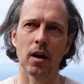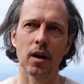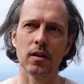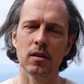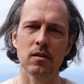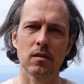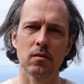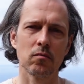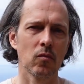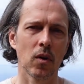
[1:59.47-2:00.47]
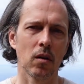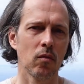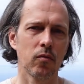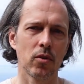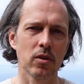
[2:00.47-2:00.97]
I need,
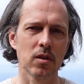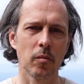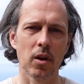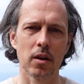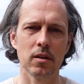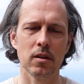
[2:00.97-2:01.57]
for example, I